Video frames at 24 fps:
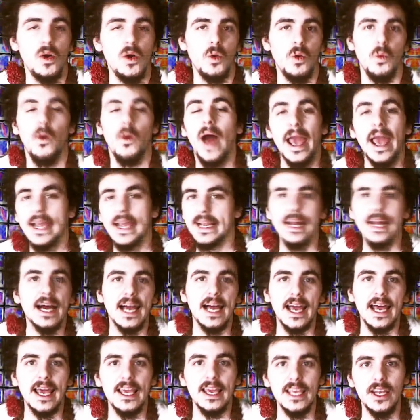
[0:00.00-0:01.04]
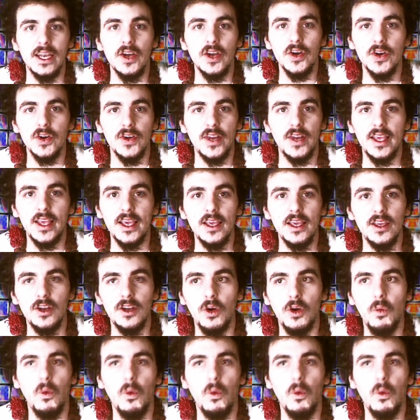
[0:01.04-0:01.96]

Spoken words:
white guy in a hoodie, you know,